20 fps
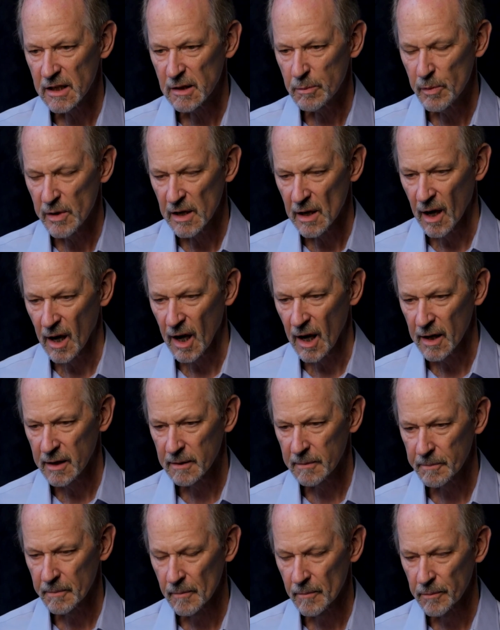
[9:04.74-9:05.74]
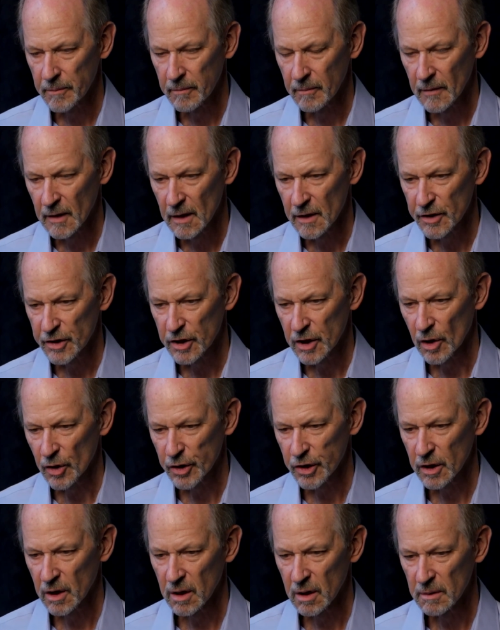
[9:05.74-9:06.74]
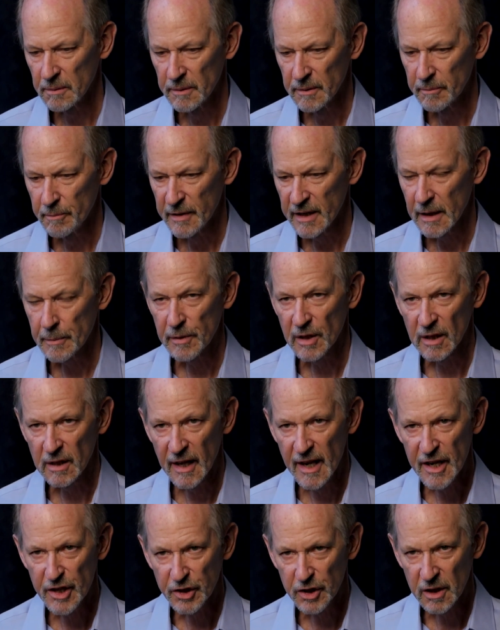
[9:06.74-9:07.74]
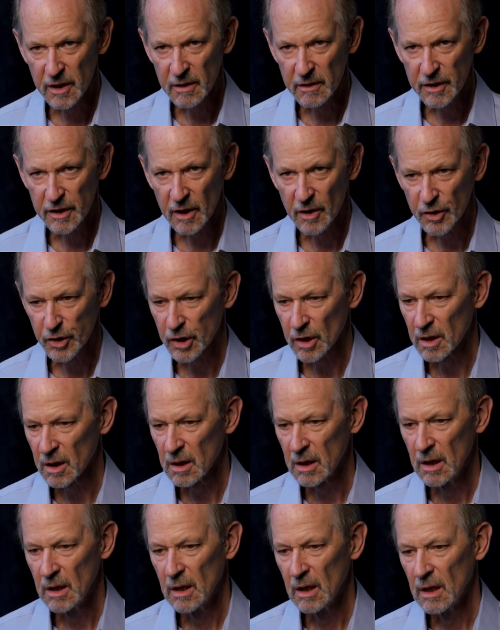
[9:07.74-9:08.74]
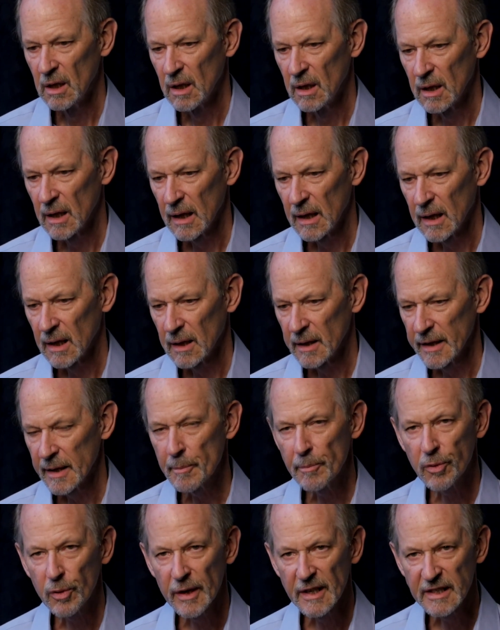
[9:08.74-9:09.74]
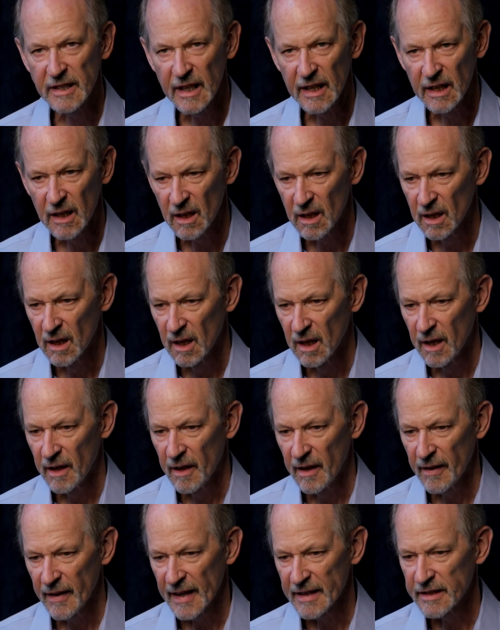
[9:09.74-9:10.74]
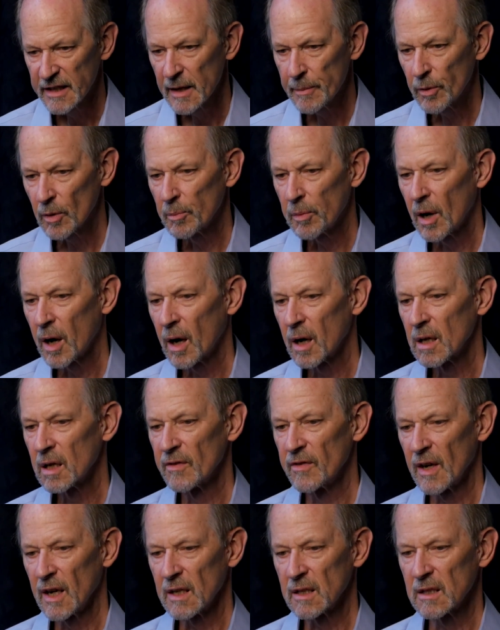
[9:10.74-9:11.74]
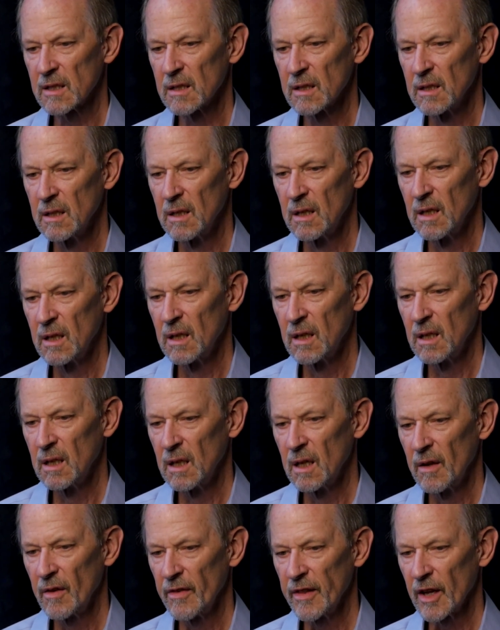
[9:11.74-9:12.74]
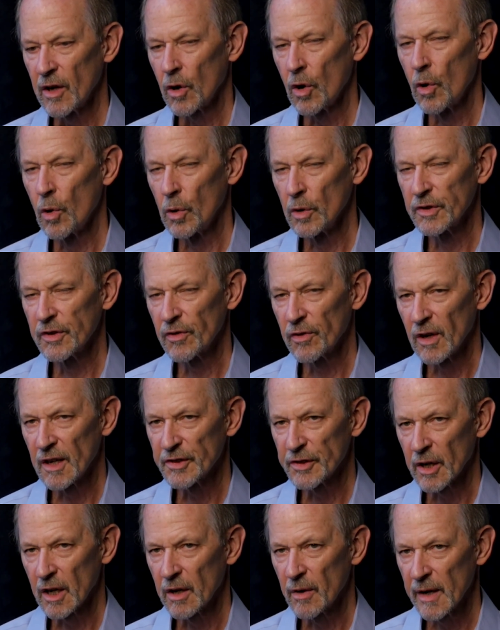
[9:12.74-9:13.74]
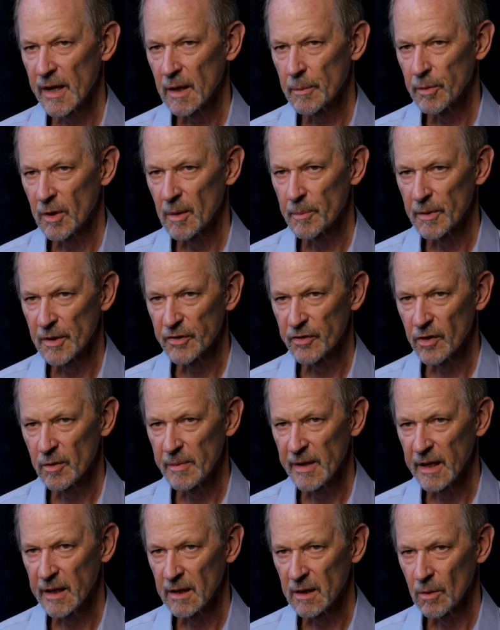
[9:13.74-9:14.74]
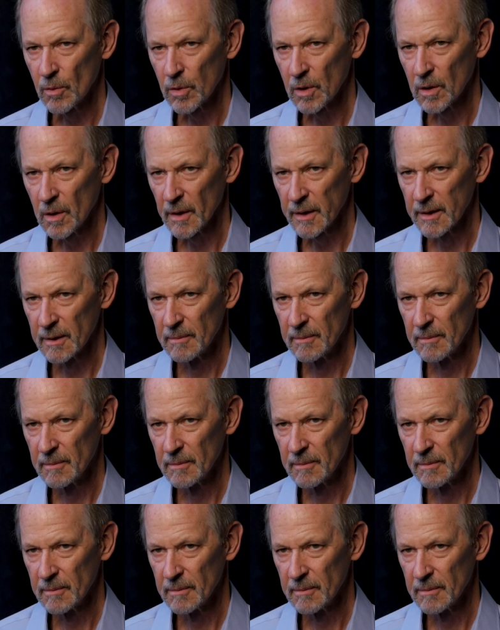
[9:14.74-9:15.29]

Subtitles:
beyond social manipulation, social imprinting, that deeper part of us that holds for us our greater purpose for being in the world,